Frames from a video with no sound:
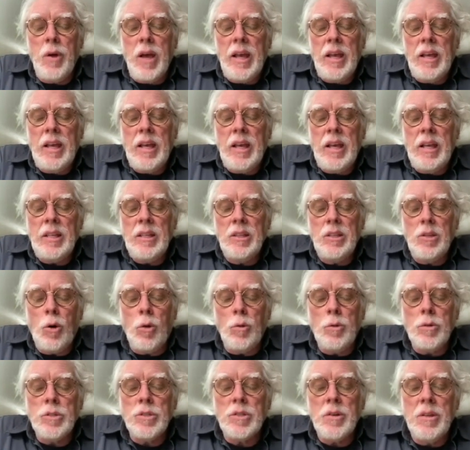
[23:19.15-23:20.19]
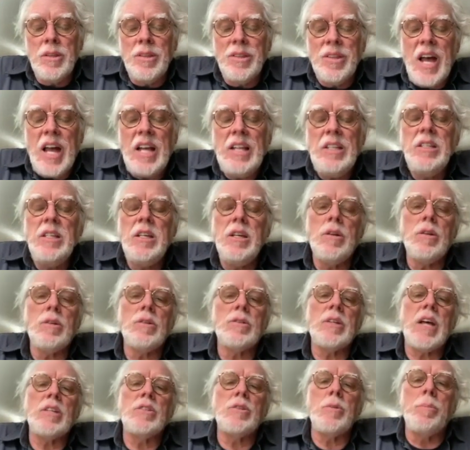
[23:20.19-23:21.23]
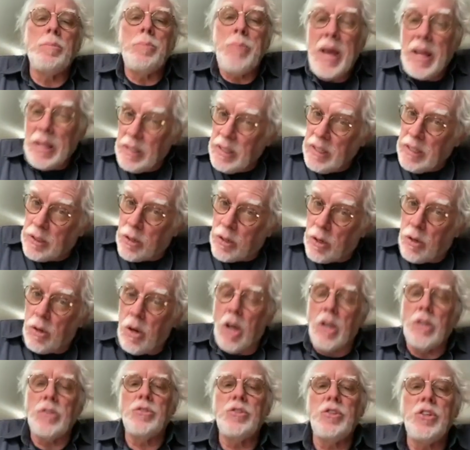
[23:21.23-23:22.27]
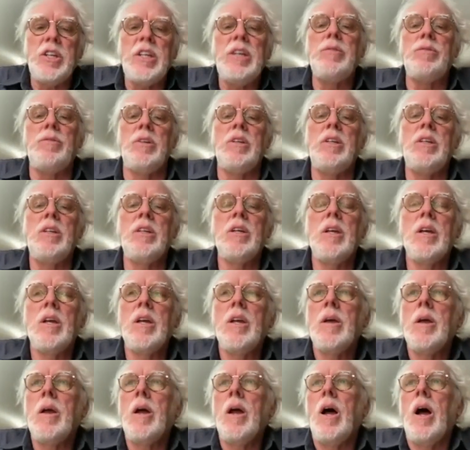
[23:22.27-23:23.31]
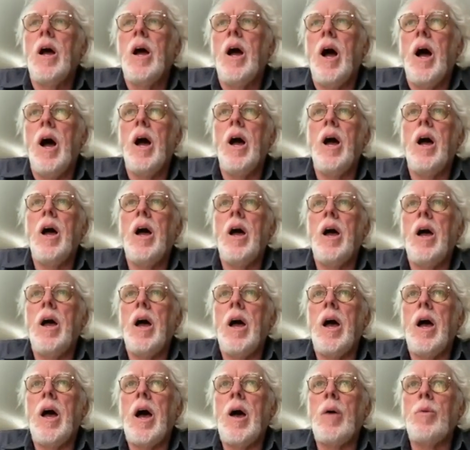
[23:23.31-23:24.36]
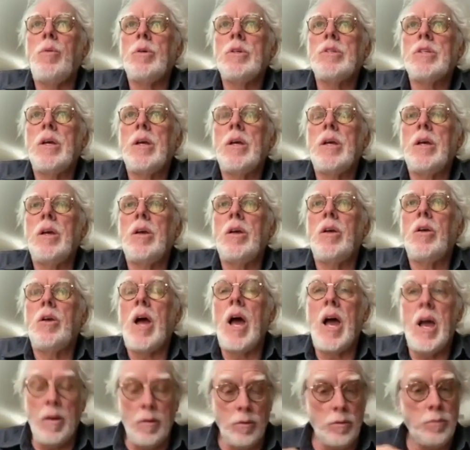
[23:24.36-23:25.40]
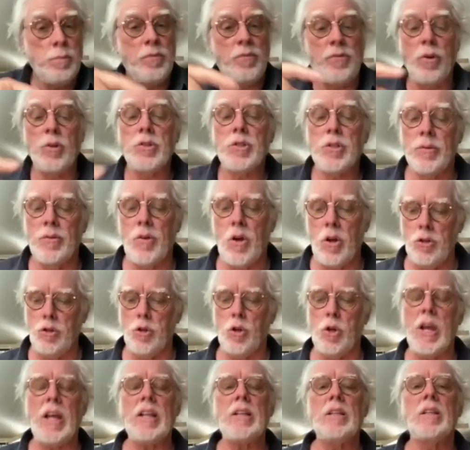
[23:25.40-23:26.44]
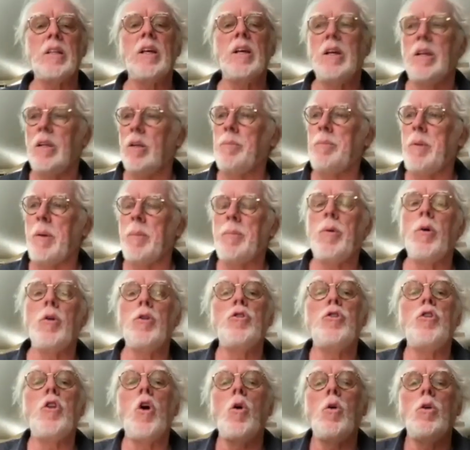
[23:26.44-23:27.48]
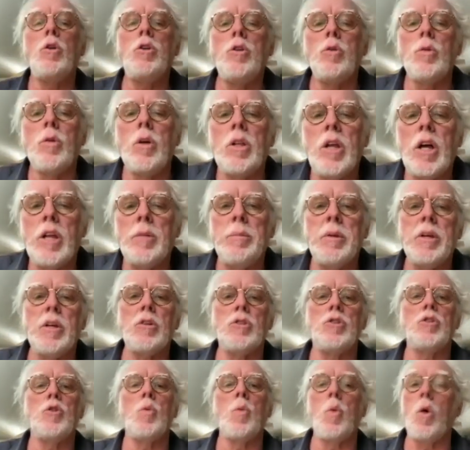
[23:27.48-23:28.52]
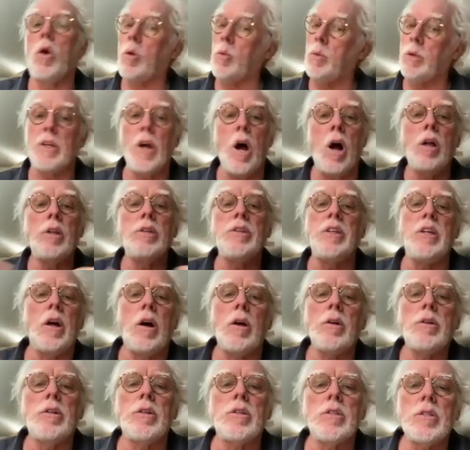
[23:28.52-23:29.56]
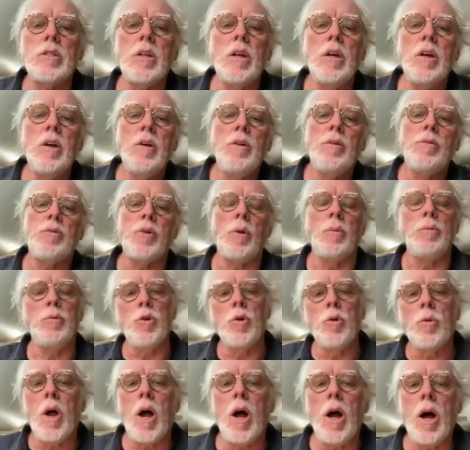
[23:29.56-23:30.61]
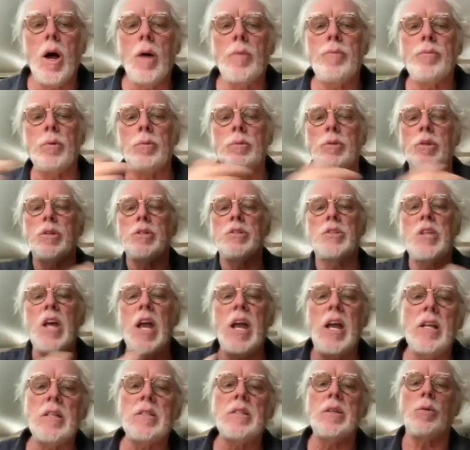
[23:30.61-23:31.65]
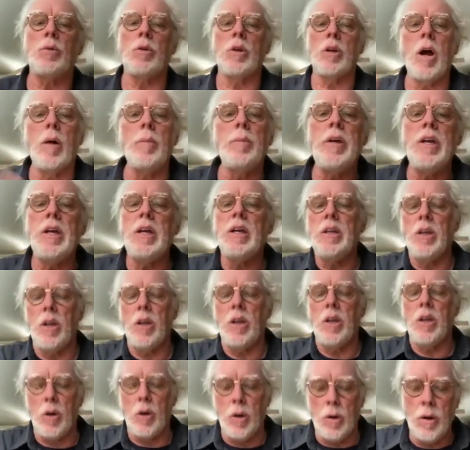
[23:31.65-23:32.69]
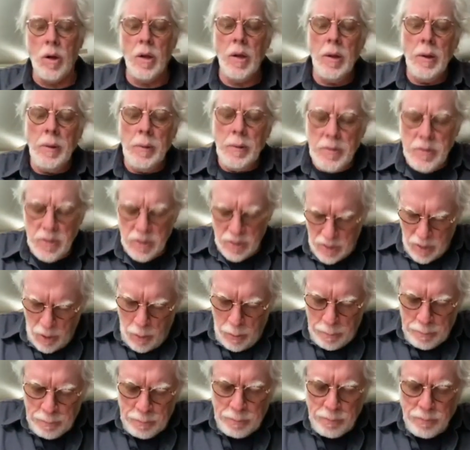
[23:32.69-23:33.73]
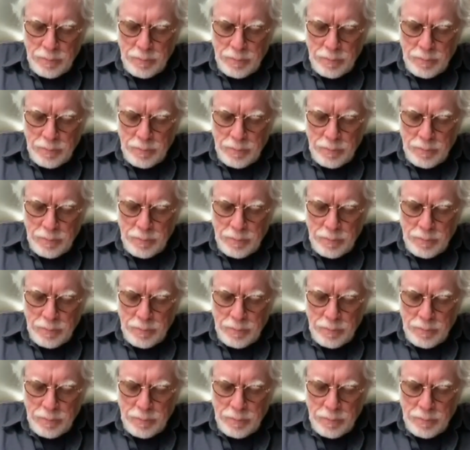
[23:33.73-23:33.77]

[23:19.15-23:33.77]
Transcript: in those nine years as a band leader on TV, uh, I was a I, uh, first of all you get people know you a lot because you work with all the artists from Europe, from the States. They were coming, you know, so